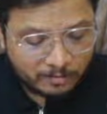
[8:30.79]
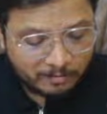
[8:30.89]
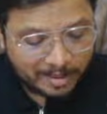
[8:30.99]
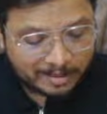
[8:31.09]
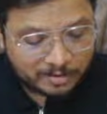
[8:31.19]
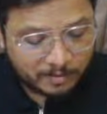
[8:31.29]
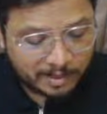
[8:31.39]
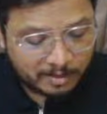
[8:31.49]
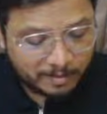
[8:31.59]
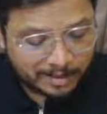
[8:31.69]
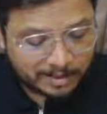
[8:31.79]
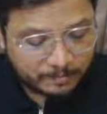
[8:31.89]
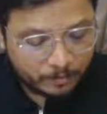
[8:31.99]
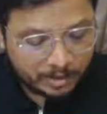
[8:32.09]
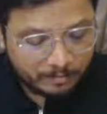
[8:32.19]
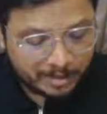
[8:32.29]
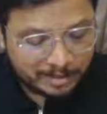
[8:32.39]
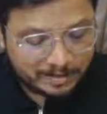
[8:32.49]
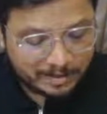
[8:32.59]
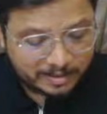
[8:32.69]
minus 20, minus 40,
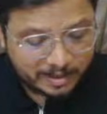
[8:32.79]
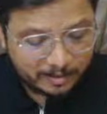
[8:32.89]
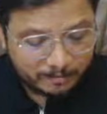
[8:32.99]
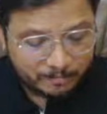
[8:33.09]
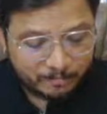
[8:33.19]
minus 60.